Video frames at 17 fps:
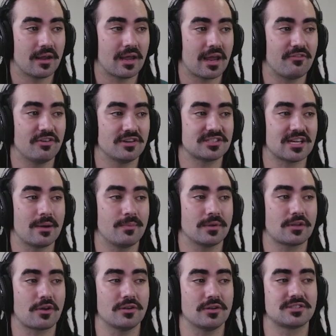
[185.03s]
Every time
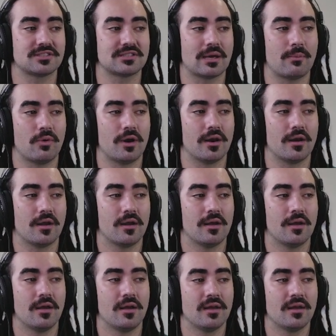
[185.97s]
we coach someone,
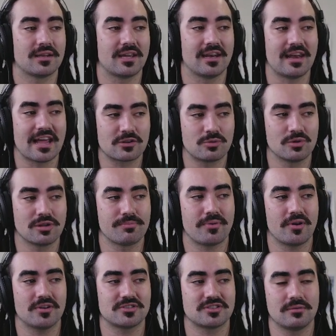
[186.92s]
connect with the
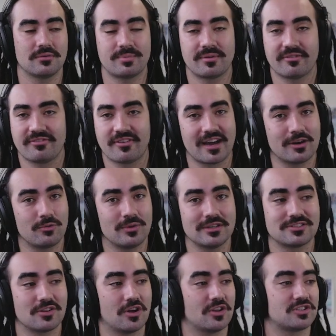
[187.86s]
person, provide
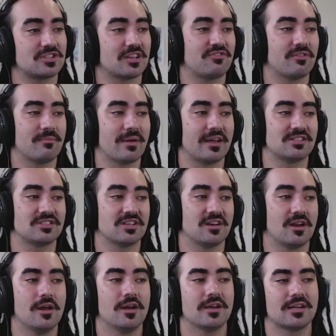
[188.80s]
research
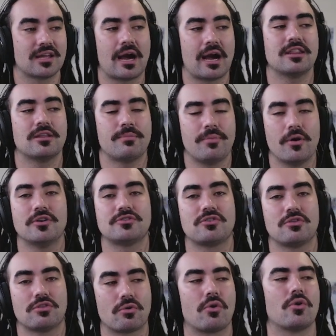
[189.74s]
information, guide the
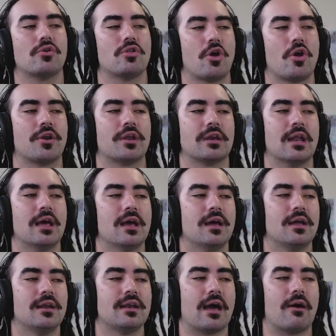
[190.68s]
person through learning.
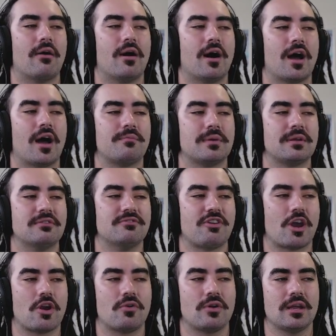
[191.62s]
Now, I've been
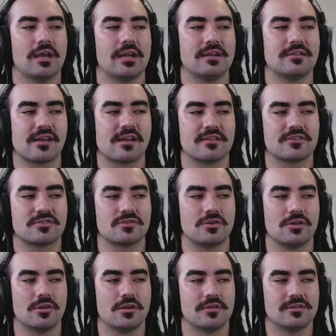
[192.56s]
very
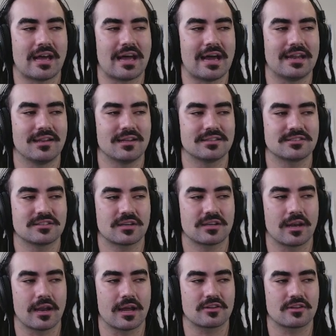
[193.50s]
intentional to add this.
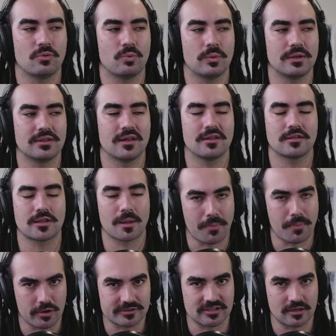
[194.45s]
Connect with the
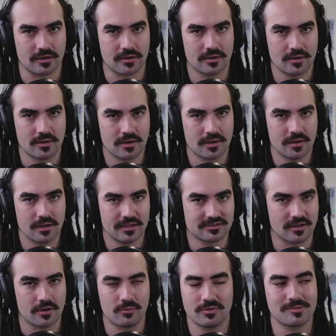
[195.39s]
person. It's
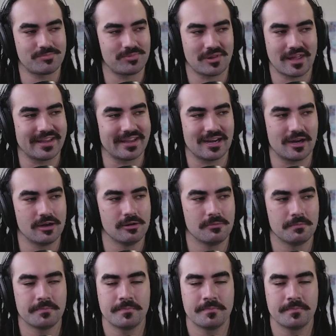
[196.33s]
not with the player.